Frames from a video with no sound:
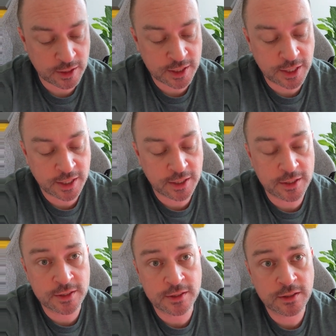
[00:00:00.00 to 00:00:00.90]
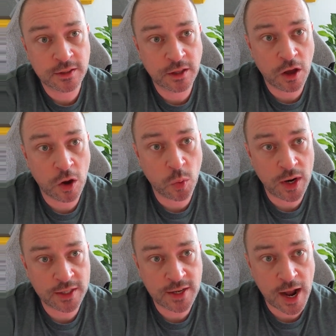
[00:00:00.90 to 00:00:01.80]
the stickers are well
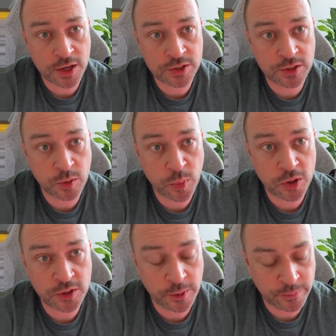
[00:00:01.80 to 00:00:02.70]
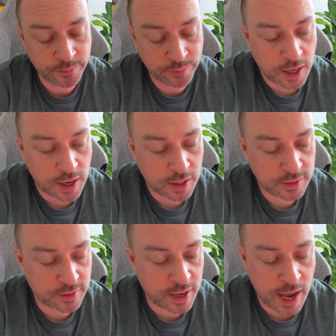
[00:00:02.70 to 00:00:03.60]
attached to the bottom
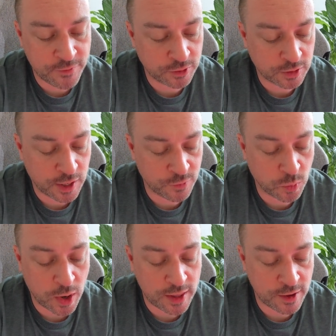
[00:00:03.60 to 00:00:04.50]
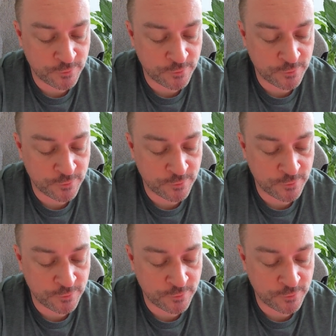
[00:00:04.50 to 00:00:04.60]
and they haven't given way. They're